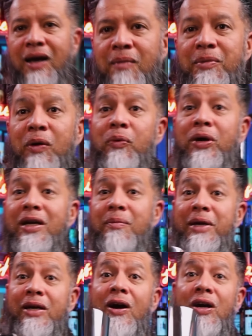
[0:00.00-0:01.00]
But we're gonna
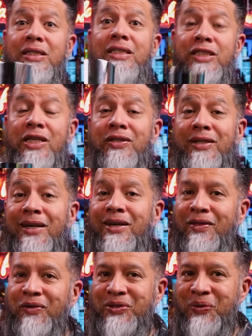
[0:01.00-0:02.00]
make ours in a shaker today,
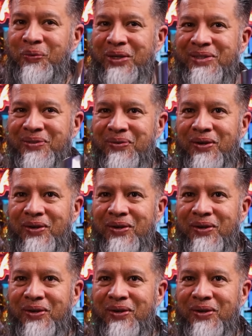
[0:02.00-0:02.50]
and there's a reason for